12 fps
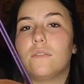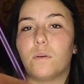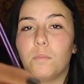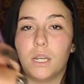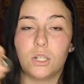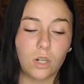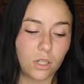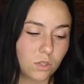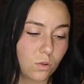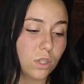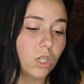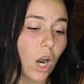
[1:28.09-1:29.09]
from any
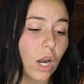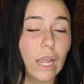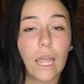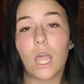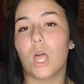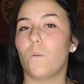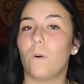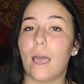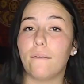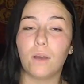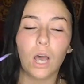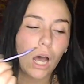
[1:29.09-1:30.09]
drugstore, Target,
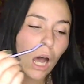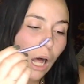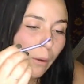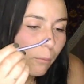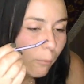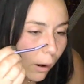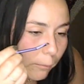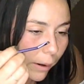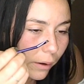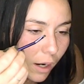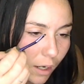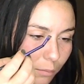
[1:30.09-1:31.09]
whatever.
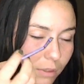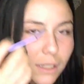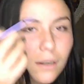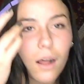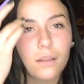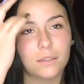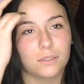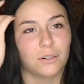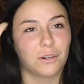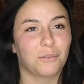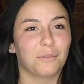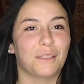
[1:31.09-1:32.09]
Walmart. I almost said
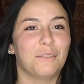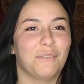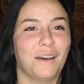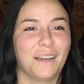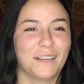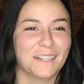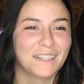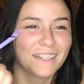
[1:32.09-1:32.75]
Hollister. What the fuck?